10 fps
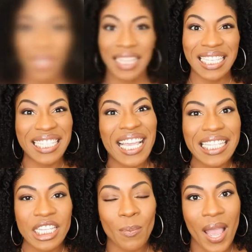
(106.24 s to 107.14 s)
The
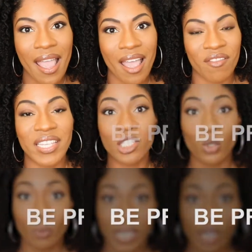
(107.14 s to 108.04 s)
second tip I have is
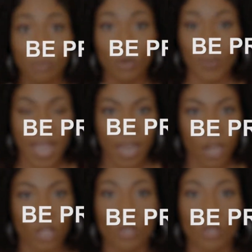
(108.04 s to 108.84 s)
to be prepared.